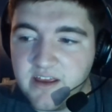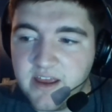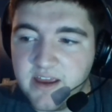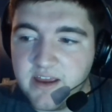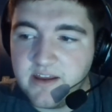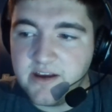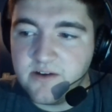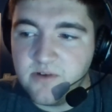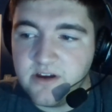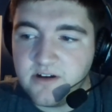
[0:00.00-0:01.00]
And here
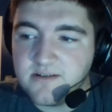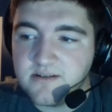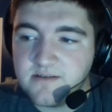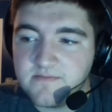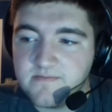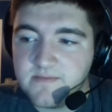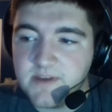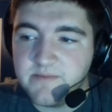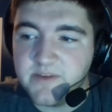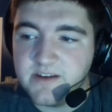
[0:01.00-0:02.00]
we are.
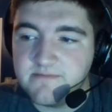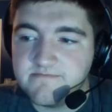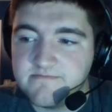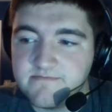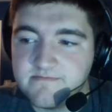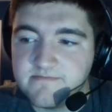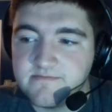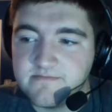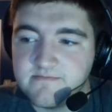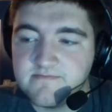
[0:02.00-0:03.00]
I mean,
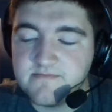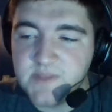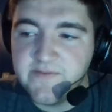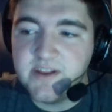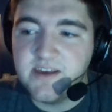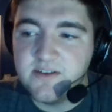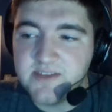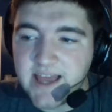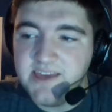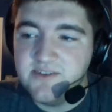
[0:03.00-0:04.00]
the videos,
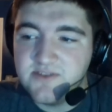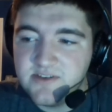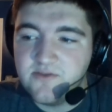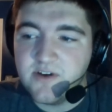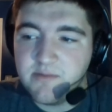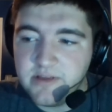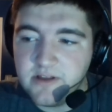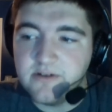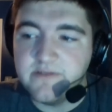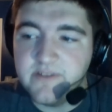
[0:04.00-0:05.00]
I used to
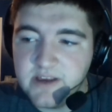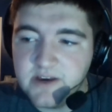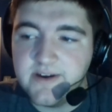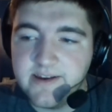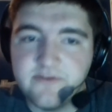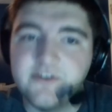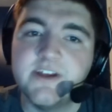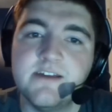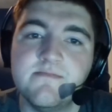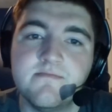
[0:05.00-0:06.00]
upload a video every
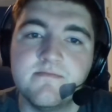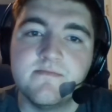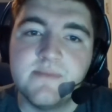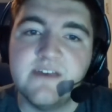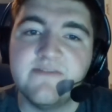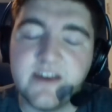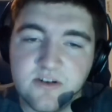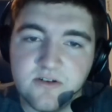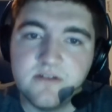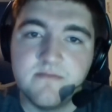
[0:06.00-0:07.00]
day, if I
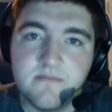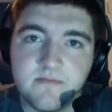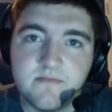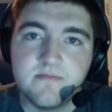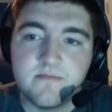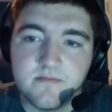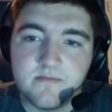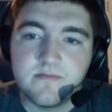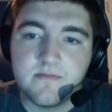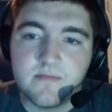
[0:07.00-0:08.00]
could.
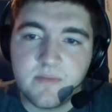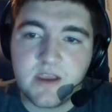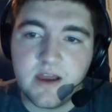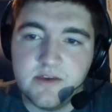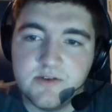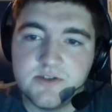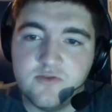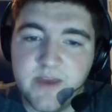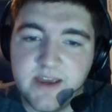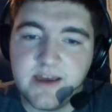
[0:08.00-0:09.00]
I used to
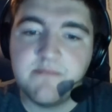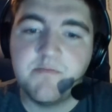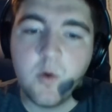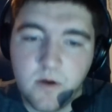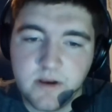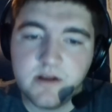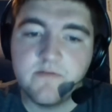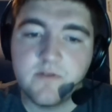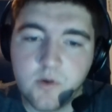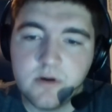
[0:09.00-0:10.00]
make a point of
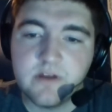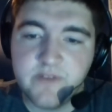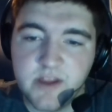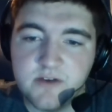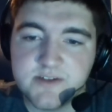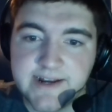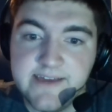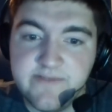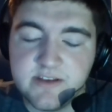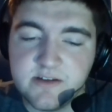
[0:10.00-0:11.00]
recording videos, and I
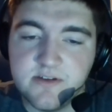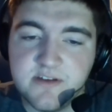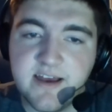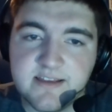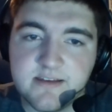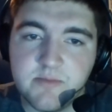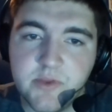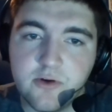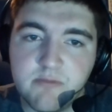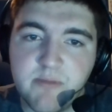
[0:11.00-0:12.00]
even still did that some
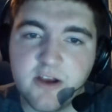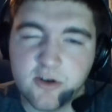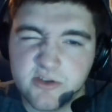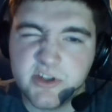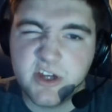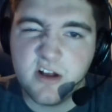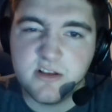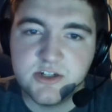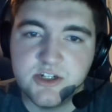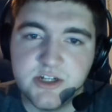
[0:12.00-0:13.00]
during my early
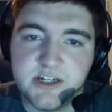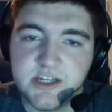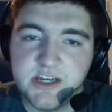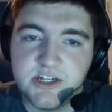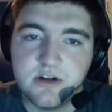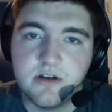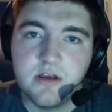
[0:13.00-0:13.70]
college education.